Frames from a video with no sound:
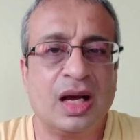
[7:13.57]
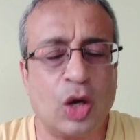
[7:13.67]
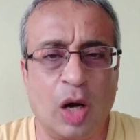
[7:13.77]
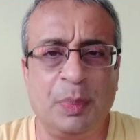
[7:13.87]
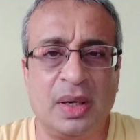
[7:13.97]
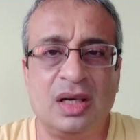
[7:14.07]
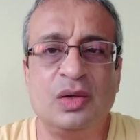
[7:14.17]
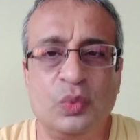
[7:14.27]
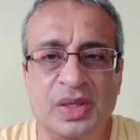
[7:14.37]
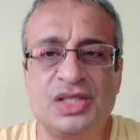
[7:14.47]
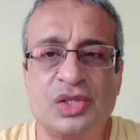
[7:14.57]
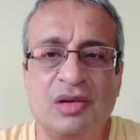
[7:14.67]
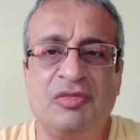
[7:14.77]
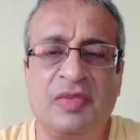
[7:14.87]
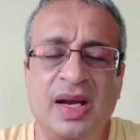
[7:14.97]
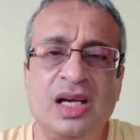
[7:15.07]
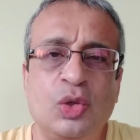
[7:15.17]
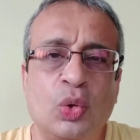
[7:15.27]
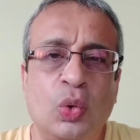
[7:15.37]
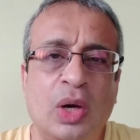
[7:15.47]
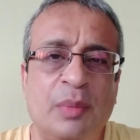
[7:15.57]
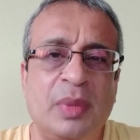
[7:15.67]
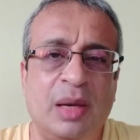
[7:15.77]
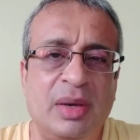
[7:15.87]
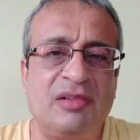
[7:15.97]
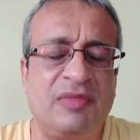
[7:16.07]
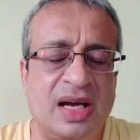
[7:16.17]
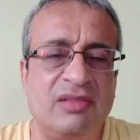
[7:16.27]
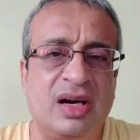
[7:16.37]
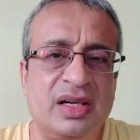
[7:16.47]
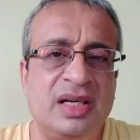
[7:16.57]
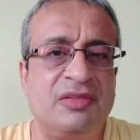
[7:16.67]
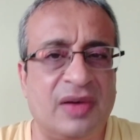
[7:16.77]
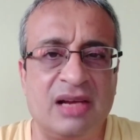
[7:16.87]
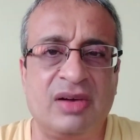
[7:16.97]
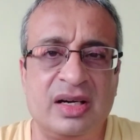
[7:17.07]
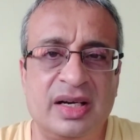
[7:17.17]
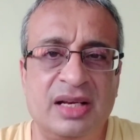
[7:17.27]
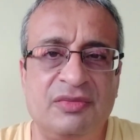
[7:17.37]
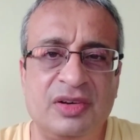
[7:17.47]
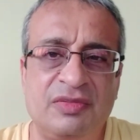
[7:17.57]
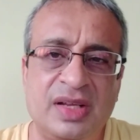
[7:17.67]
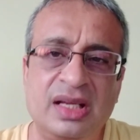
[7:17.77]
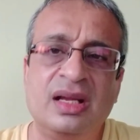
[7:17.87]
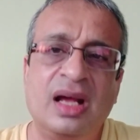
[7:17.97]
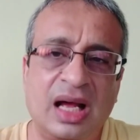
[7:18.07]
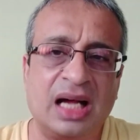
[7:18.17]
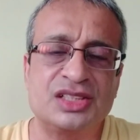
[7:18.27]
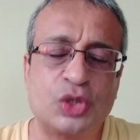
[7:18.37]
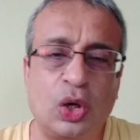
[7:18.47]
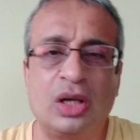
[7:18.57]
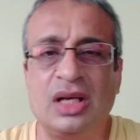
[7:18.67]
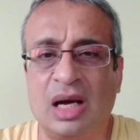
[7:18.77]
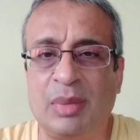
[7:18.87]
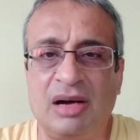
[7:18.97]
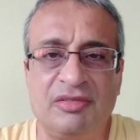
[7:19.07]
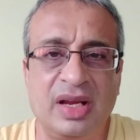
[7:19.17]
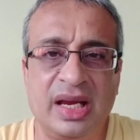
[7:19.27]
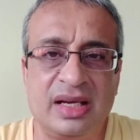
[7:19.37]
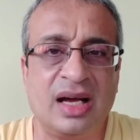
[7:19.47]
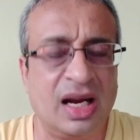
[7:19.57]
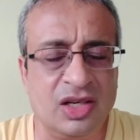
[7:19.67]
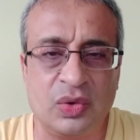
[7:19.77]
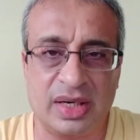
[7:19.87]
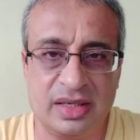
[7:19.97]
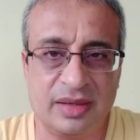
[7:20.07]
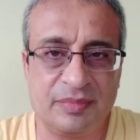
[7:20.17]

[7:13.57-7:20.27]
Copper, which failed to go up above five hundred, five fifty, has gone above eight hundred.